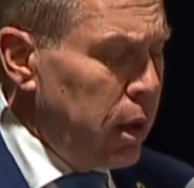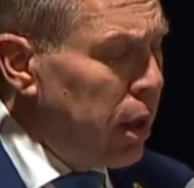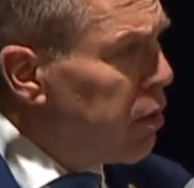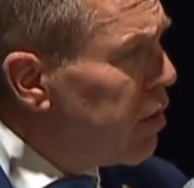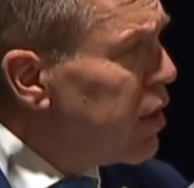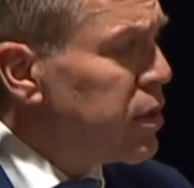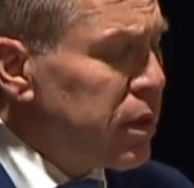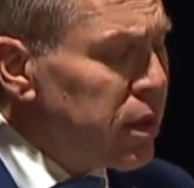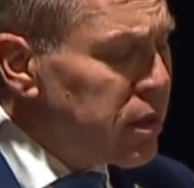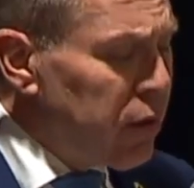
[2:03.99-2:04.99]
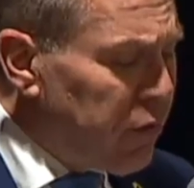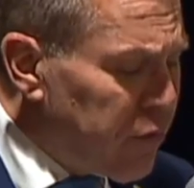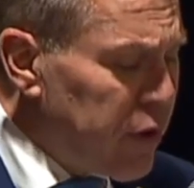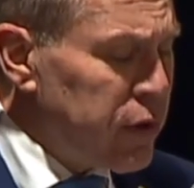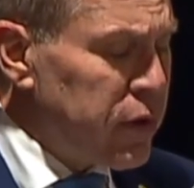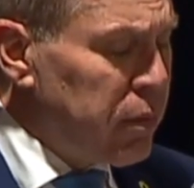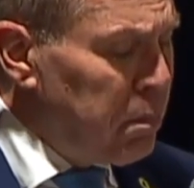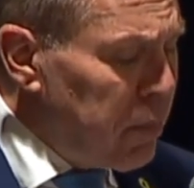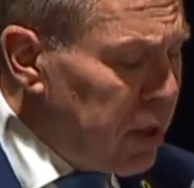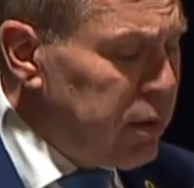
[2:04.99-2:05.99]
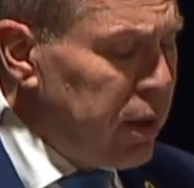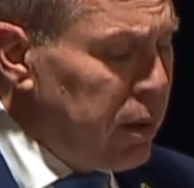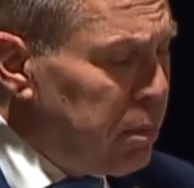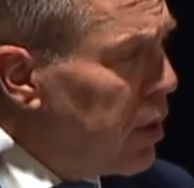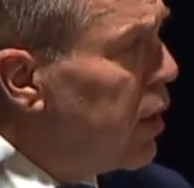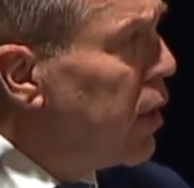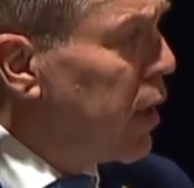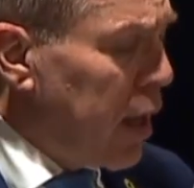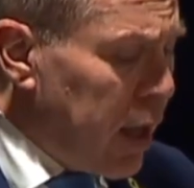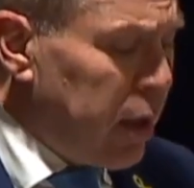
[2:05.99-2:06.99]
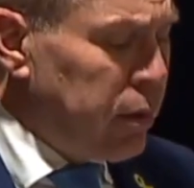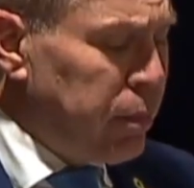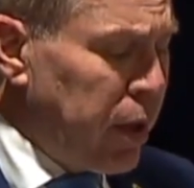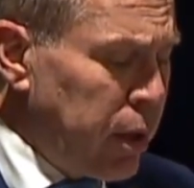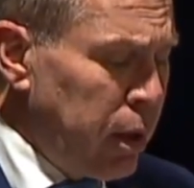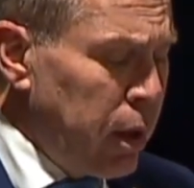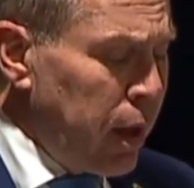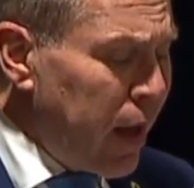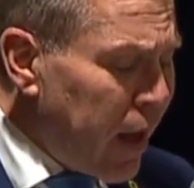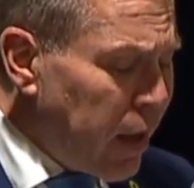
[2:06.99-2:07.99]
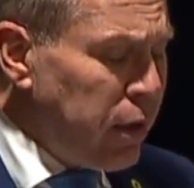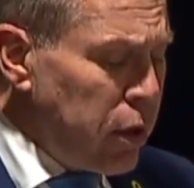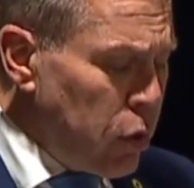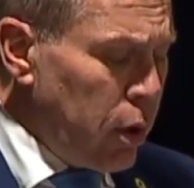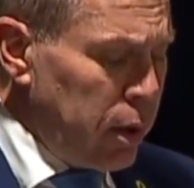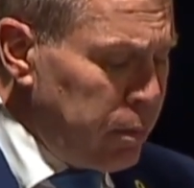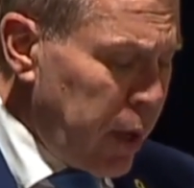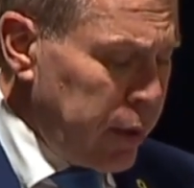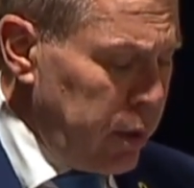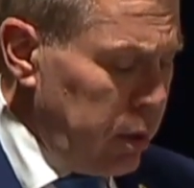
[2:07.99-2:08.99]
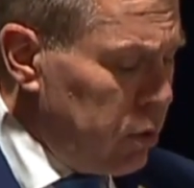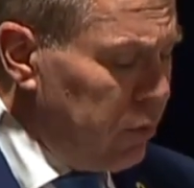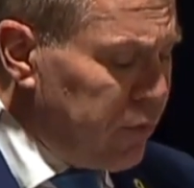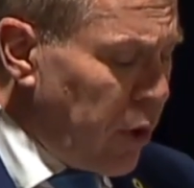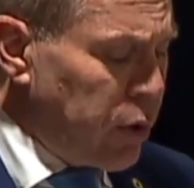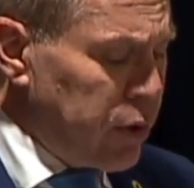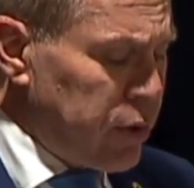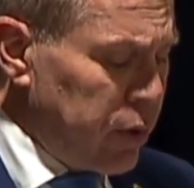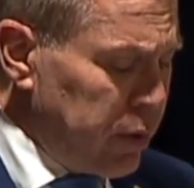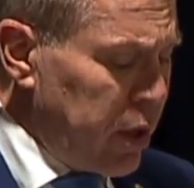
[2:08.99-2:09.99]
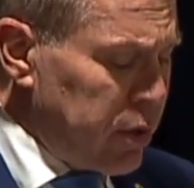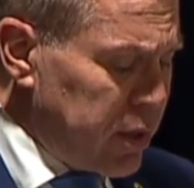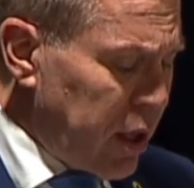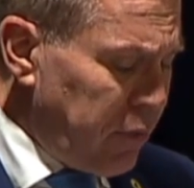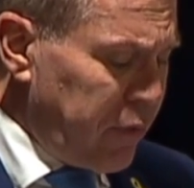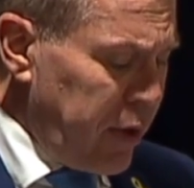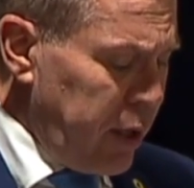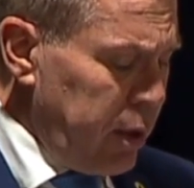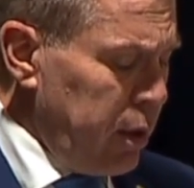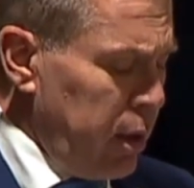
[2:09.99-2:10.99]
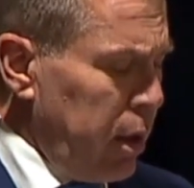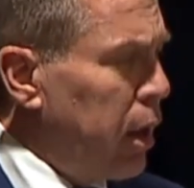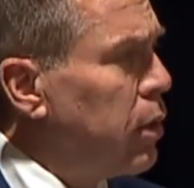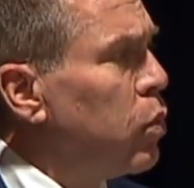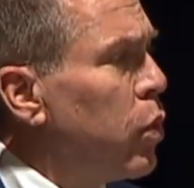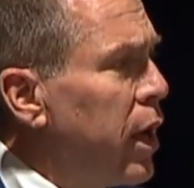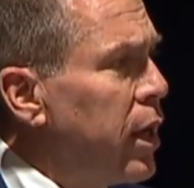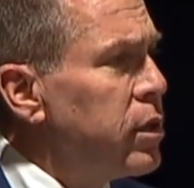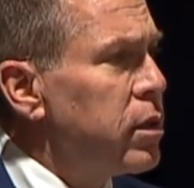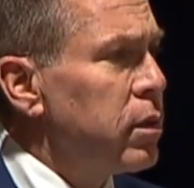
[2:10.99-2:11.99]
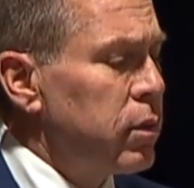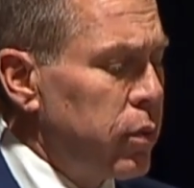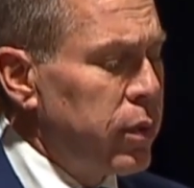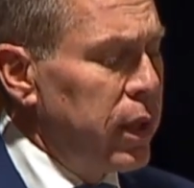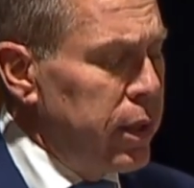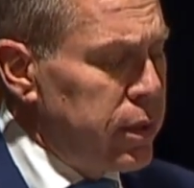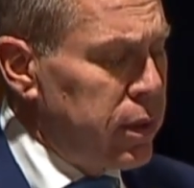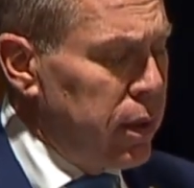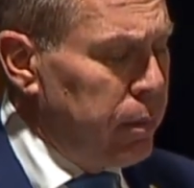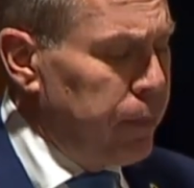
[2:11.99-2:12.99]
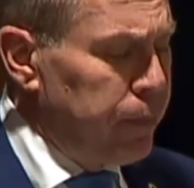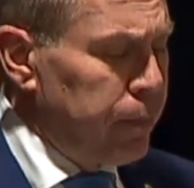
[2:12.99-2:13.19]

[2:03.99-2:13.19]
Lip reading: And this is the first meeting being held by any UN body to focus on their suffering and ways to release them.